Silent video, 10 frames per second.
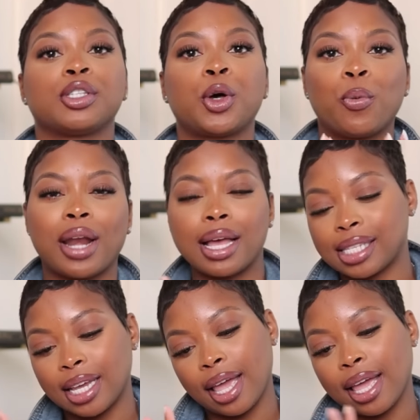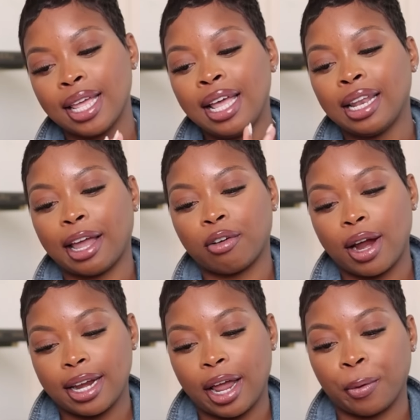So when I say that, like
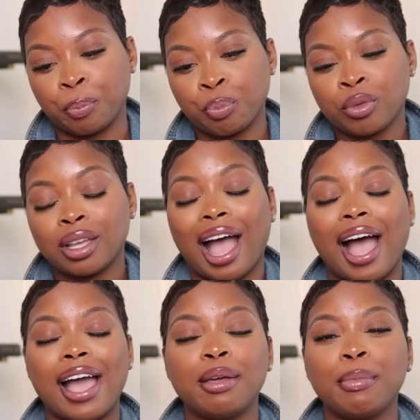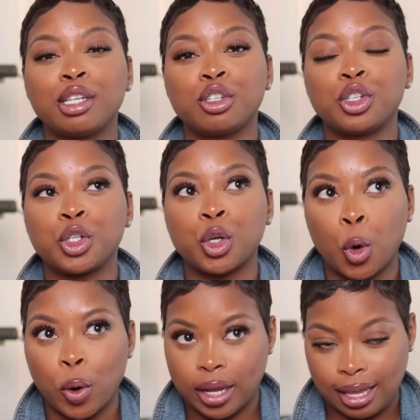right now, I am
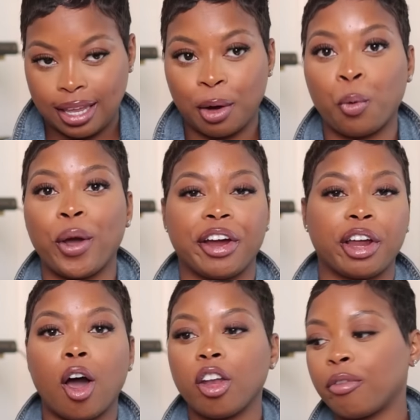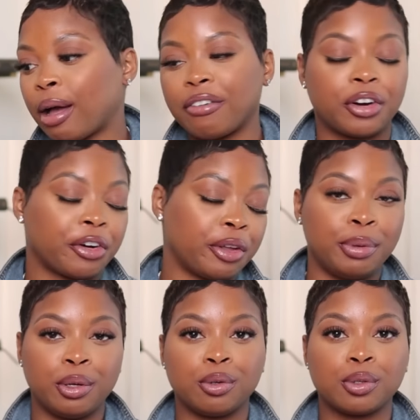enjoying wearing all of my furry
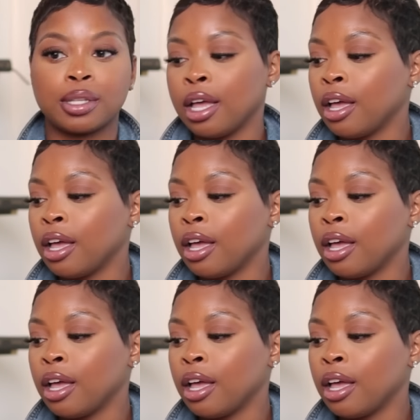mules.